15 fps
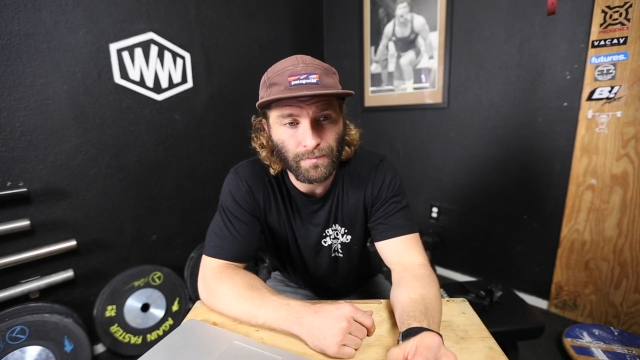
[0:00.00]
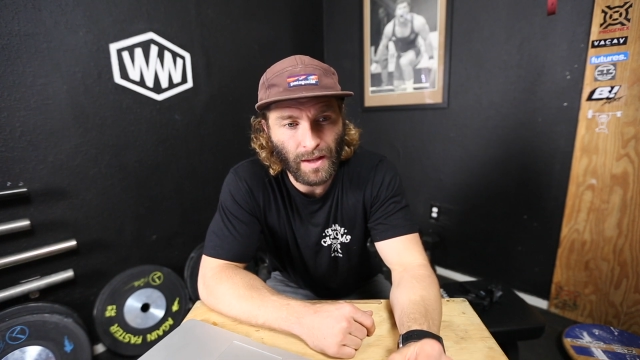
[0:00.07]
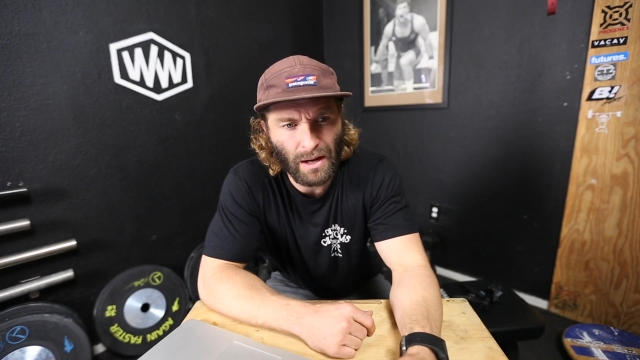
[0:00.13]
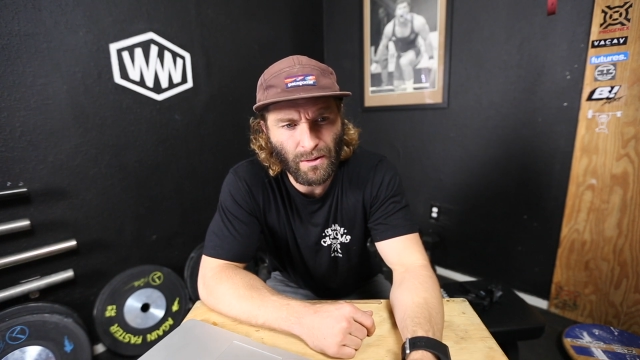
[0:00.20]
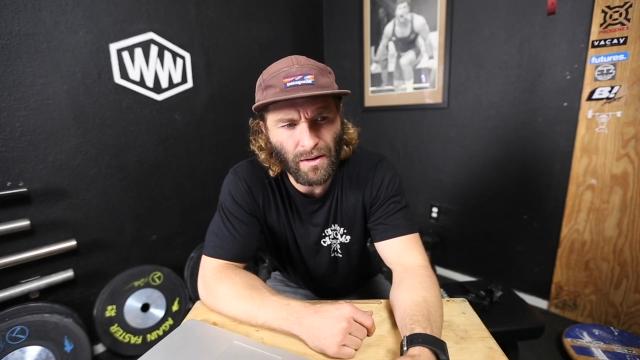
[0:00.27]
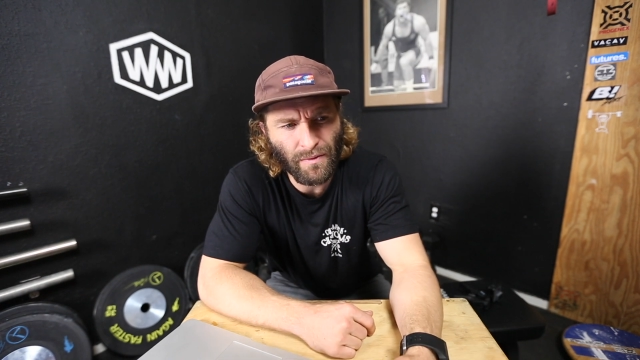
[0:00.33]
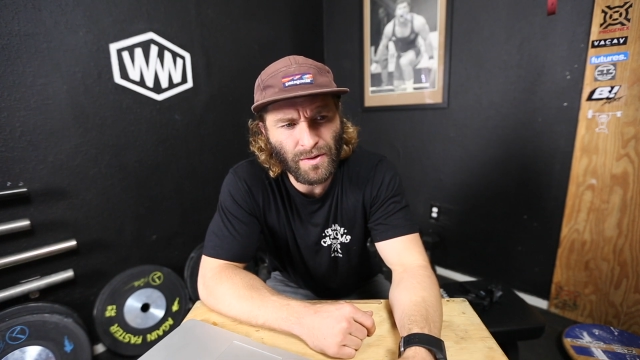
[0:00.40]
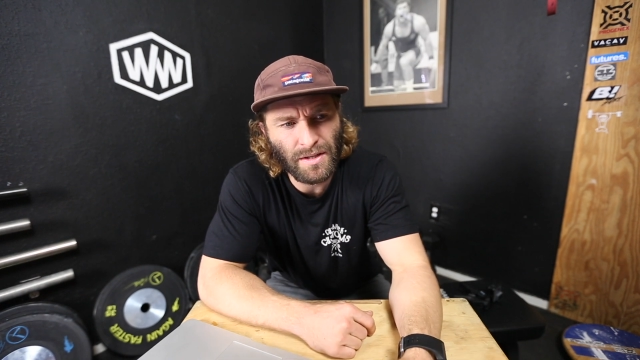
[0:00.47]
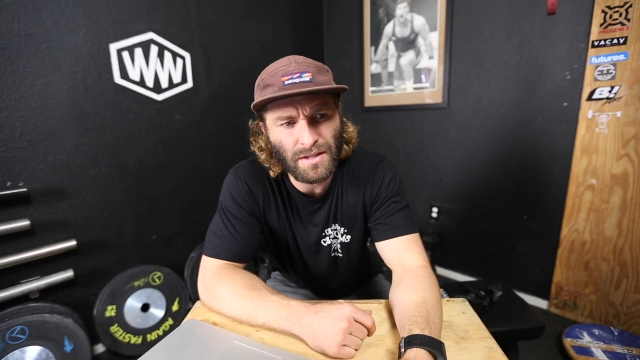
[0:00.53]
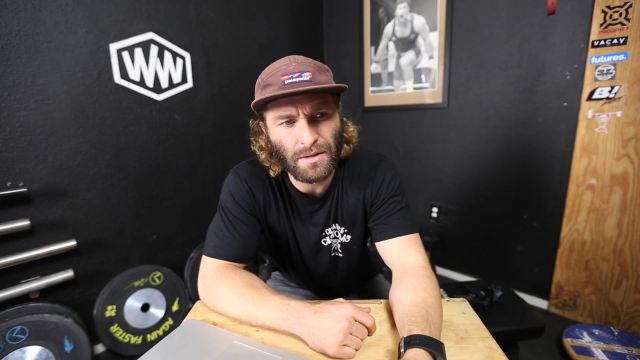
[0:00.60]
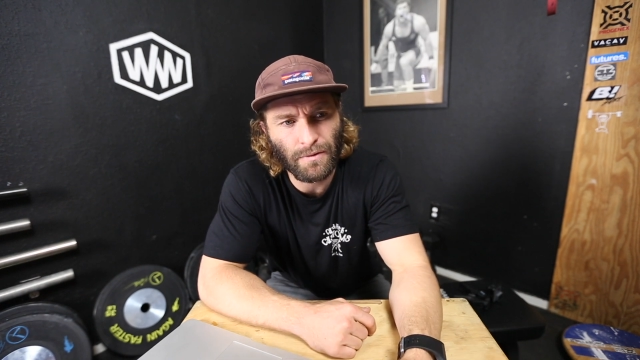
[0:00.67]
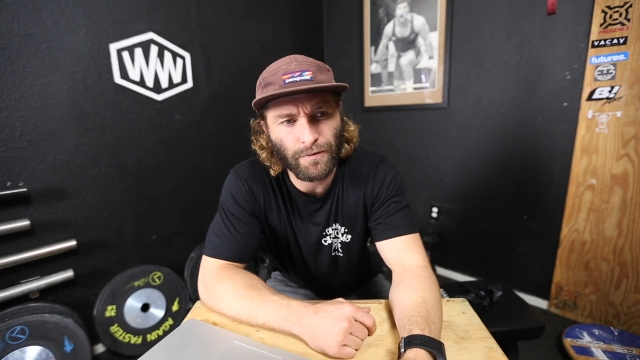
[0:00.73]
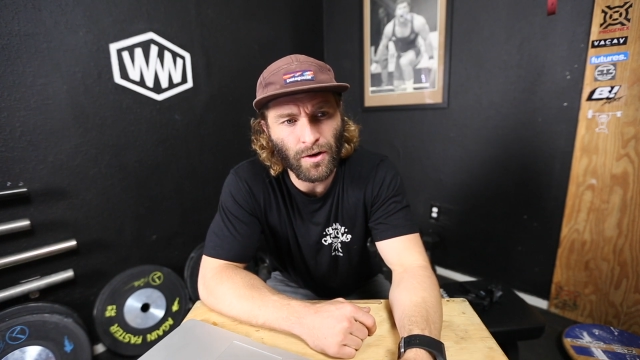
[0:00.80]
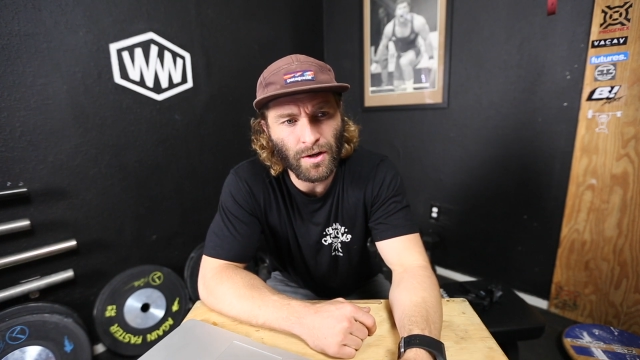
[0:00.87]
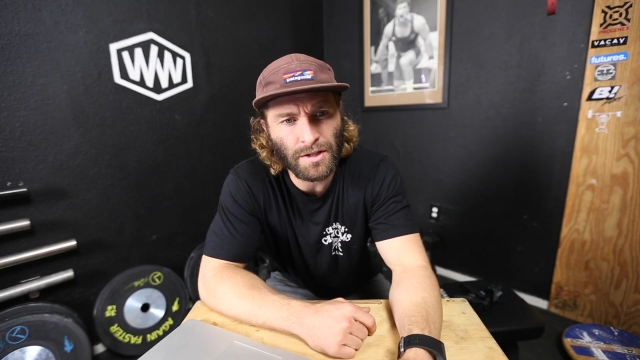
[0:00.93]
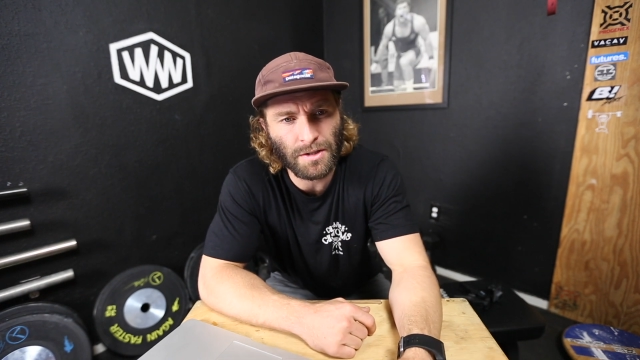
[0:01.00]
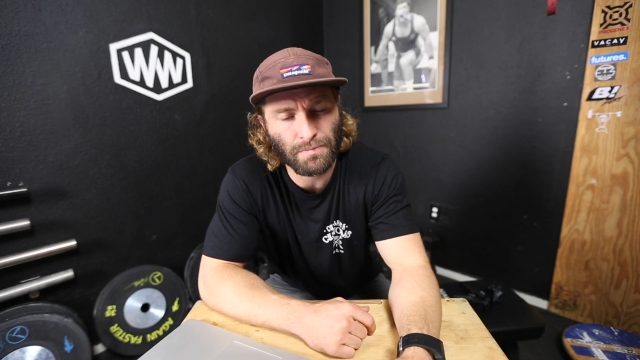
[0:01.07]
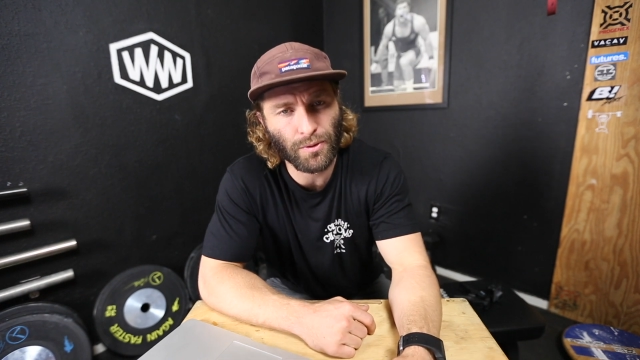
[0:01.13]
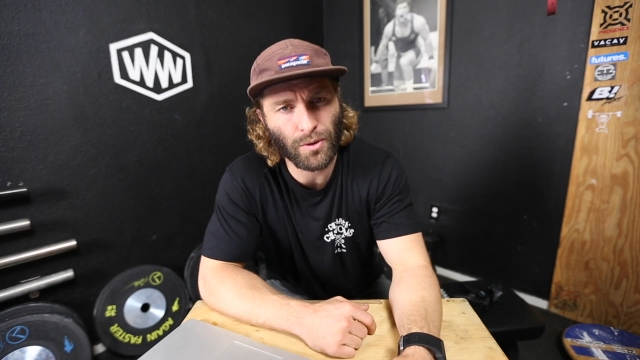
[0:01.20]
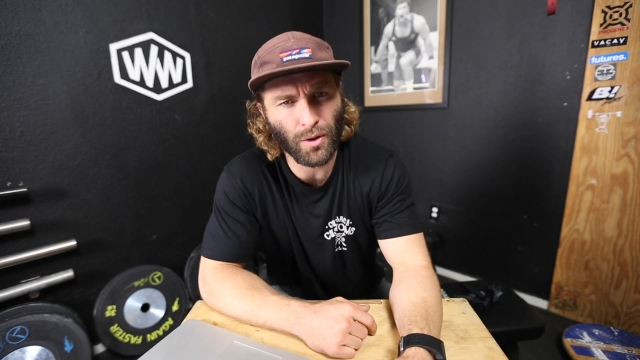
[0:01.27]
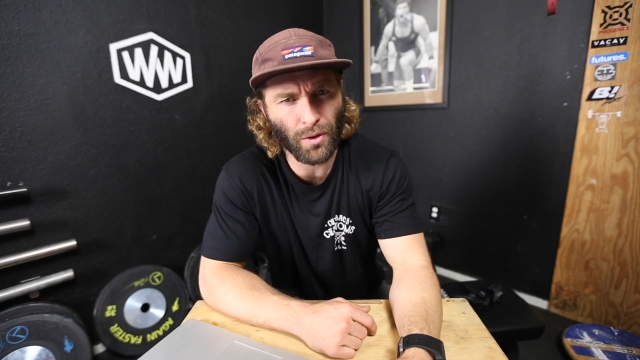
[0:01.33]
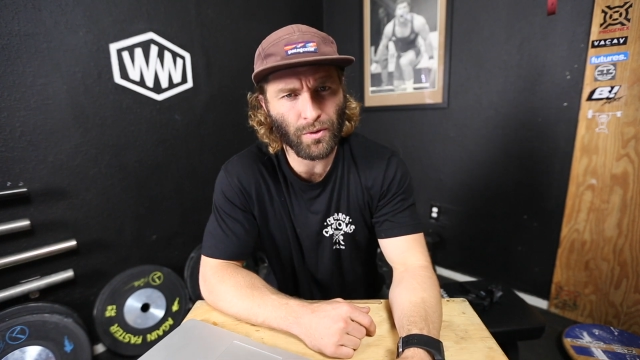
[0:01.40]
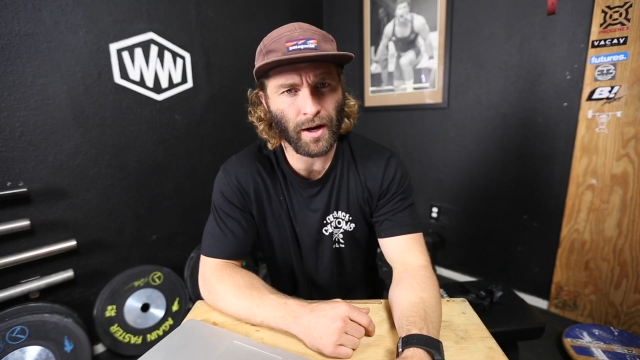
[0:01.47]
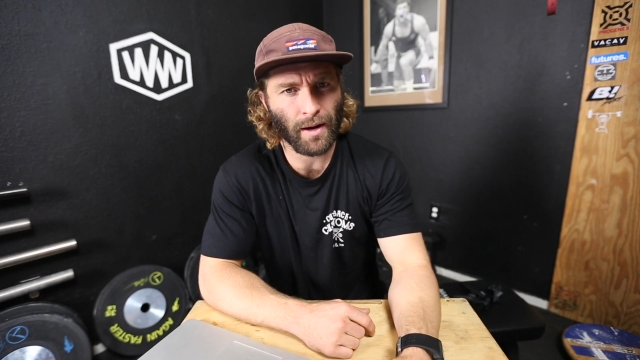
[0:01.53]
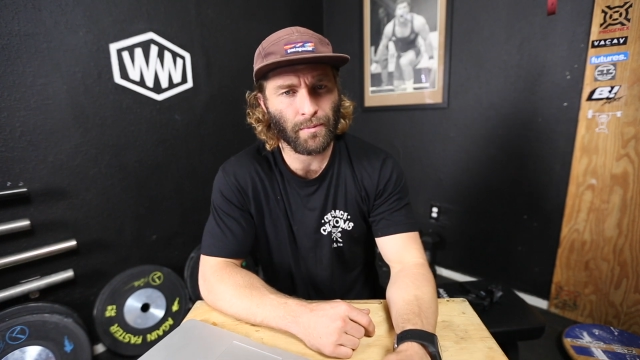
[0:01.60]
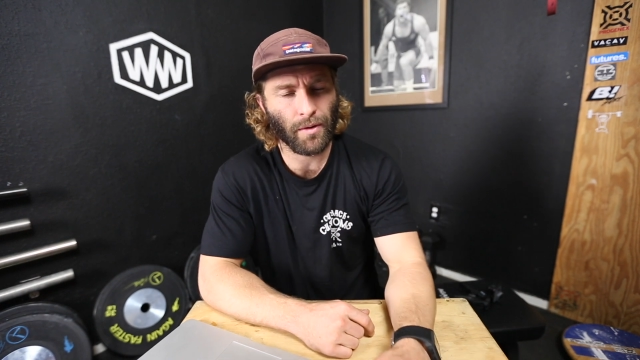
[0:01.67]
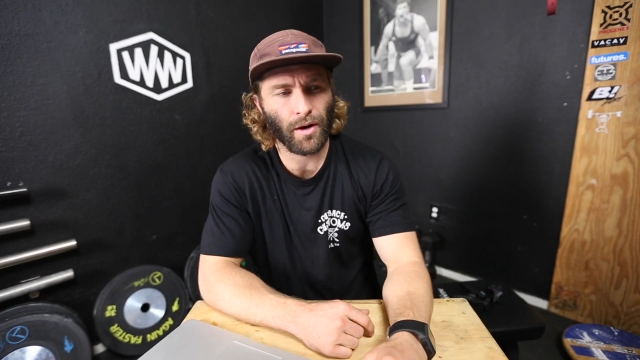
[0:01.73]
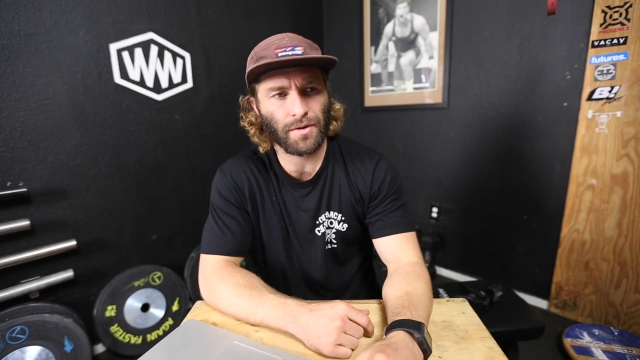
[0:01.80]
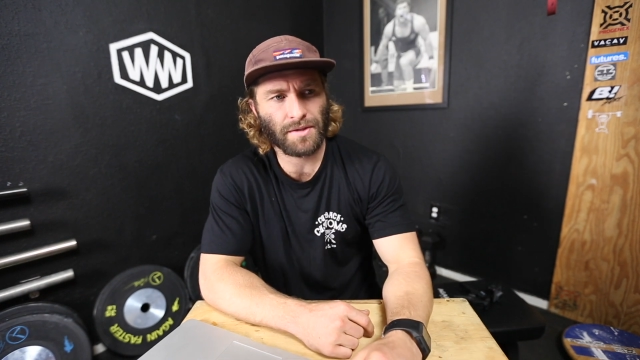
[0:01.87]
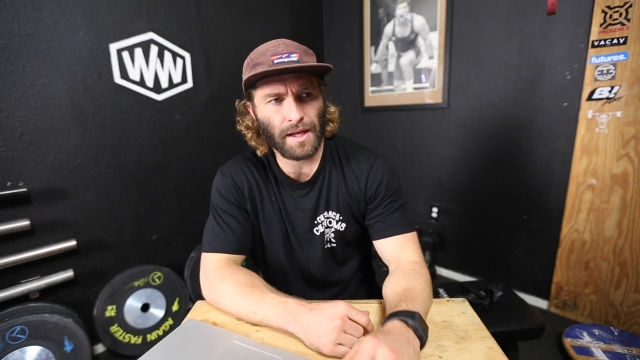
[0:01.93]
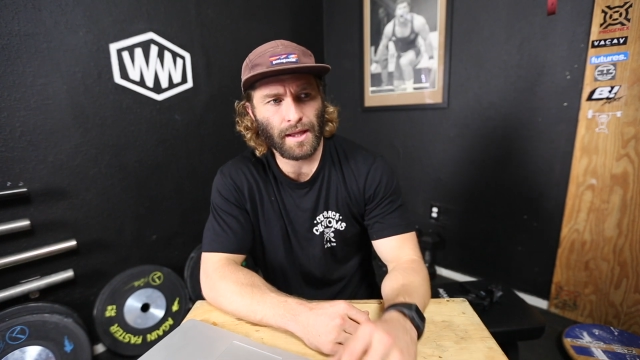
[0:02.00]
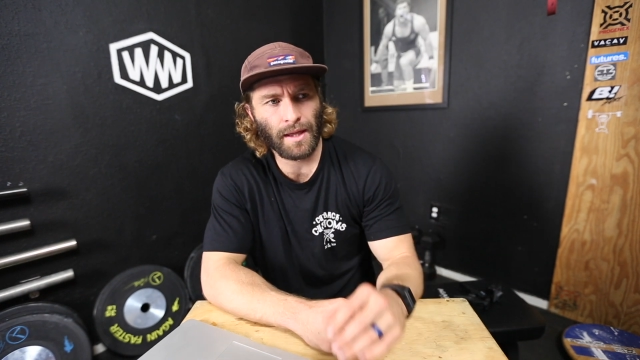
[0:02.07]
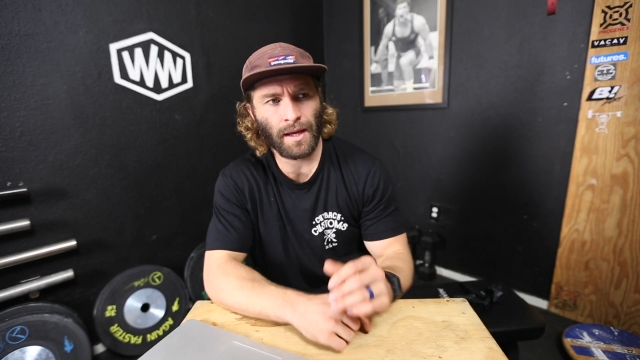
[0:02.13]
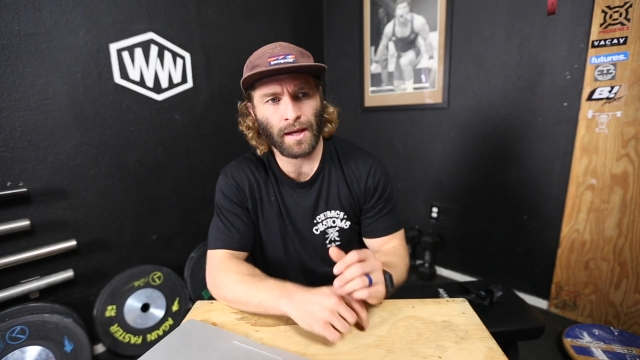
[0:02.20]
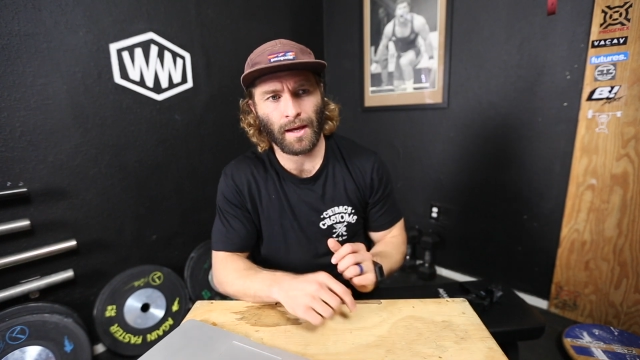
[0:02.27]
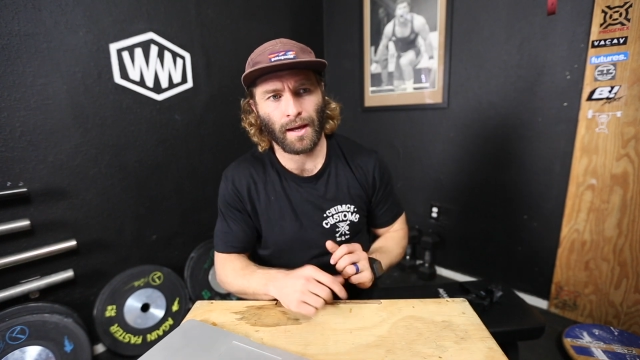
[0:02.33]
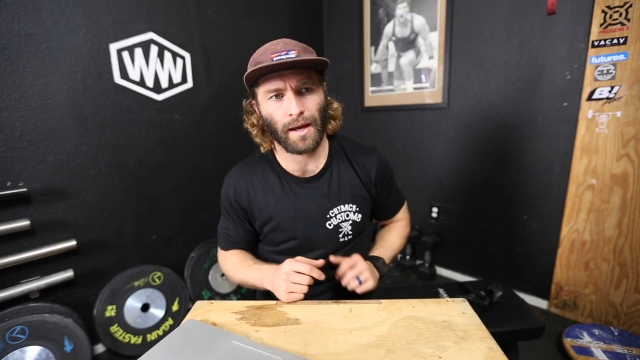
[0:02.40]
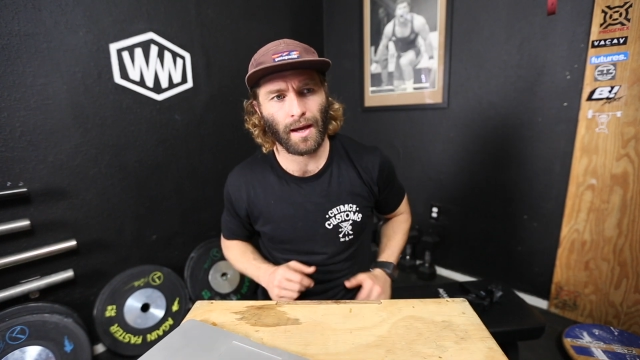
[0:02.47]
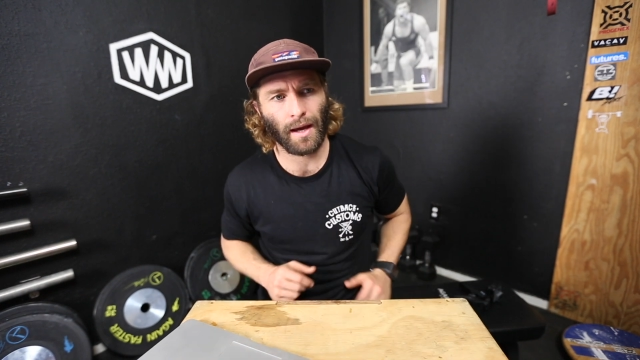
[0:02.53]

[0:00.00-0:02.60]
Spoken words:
However, as far as the program goes, I don't